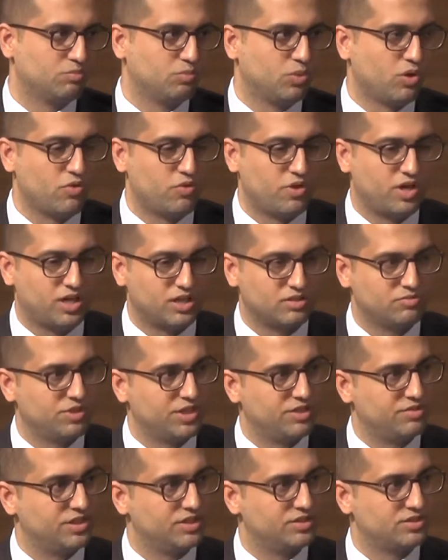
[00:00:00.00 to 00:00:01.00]
both
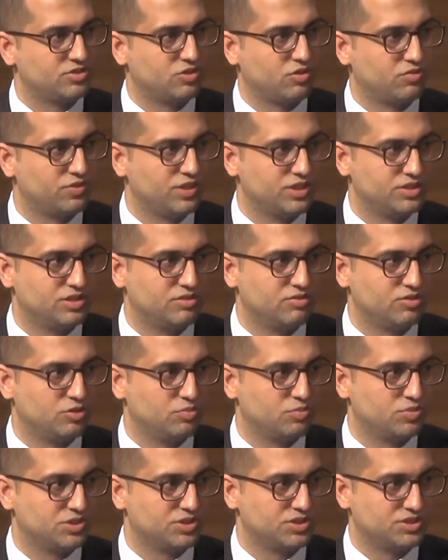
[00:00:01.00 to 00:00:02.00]
hardware and software
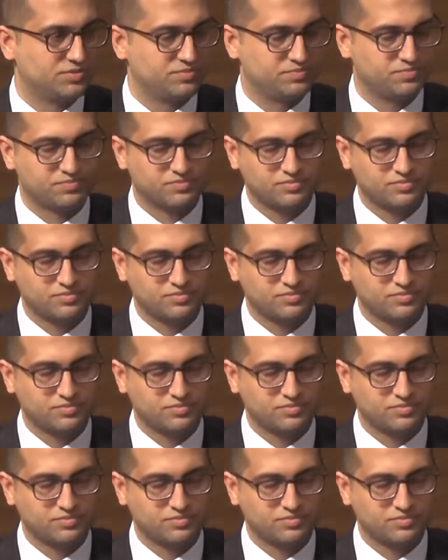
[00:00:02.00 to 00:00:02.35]
developers.